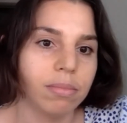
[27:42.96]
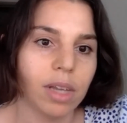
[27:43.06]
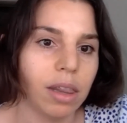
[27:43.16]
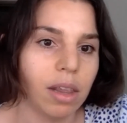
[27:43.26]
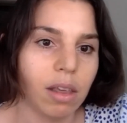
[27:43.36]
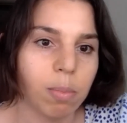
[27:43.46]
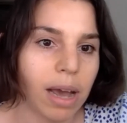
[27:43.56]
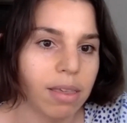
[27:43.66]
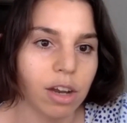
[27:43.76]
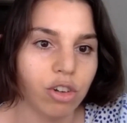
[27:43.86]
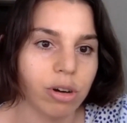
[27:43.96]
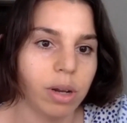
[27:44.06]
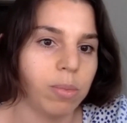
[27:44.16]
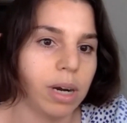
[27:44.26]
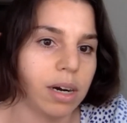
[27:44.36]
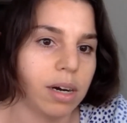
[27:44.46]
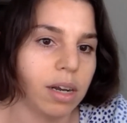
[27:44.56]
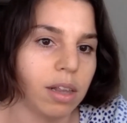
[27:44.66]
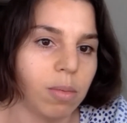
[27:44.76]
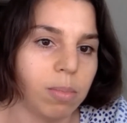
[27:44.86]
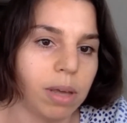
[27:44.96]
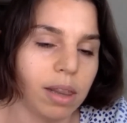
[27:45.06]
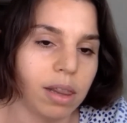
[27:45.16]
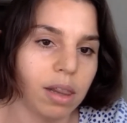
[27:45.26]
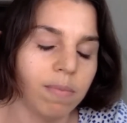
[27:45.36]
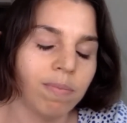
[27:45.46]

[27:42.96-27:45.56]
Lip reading: in this past century where it's been